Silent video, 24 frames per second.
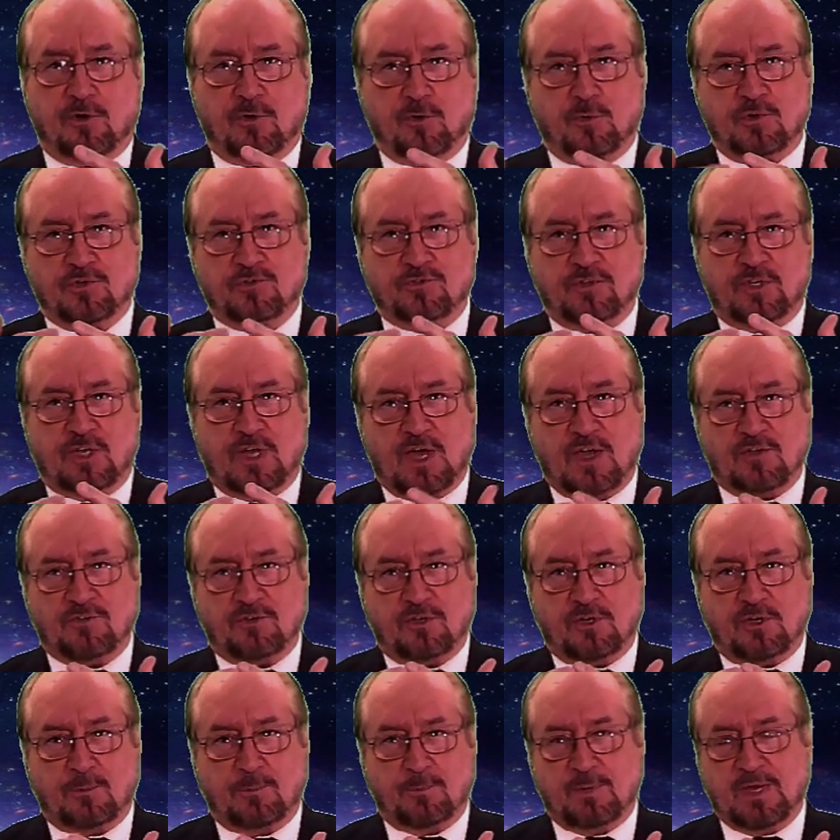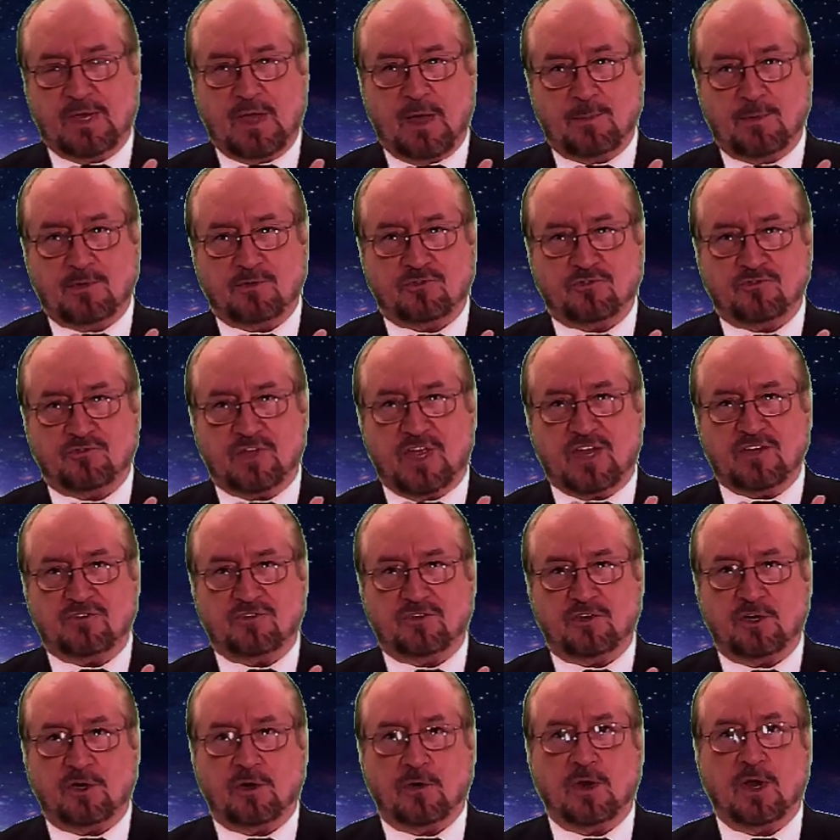crystallizing and becoming
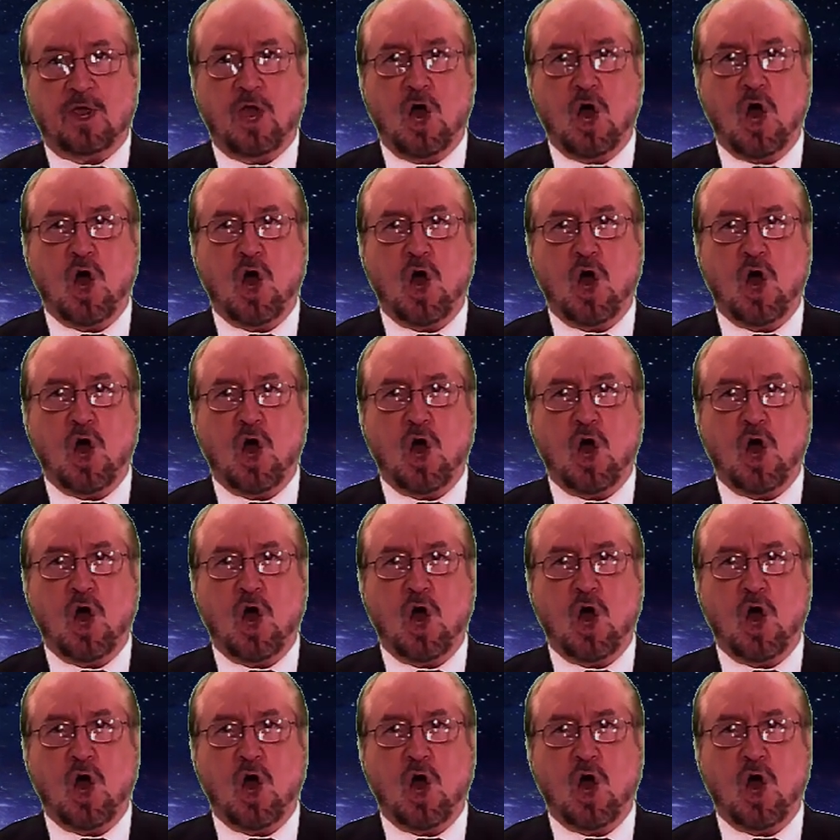stationary,